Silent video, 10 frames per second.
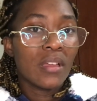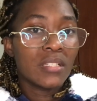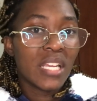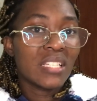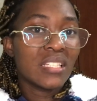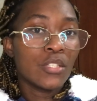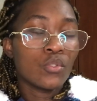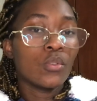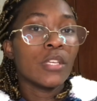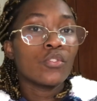taxi. So
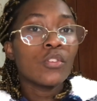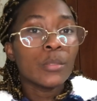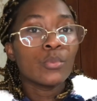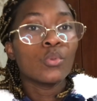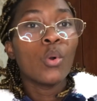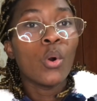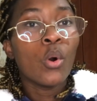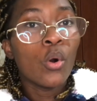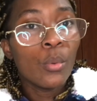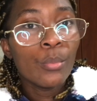they told him to go
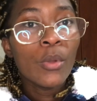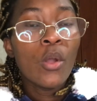home.